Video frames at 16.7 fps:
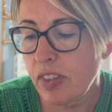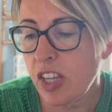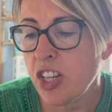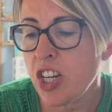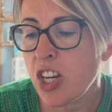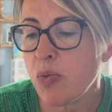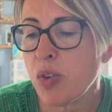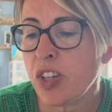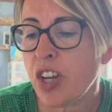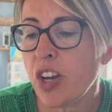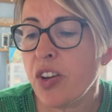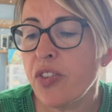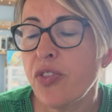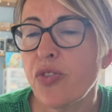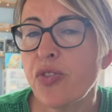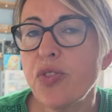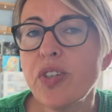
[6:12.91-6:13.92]
you know, we're
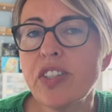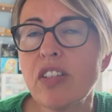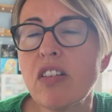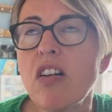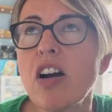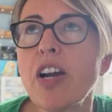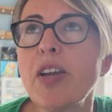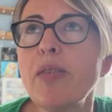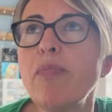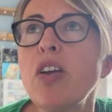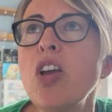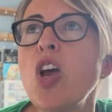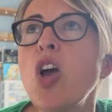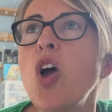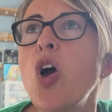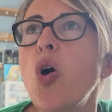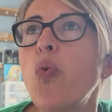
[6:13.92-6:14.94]
going through a time
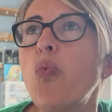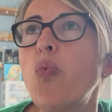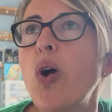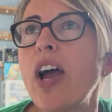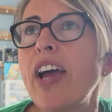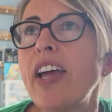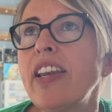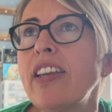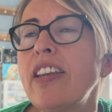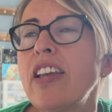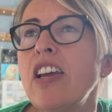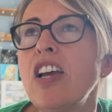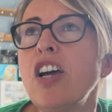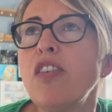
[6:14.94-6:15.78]
when,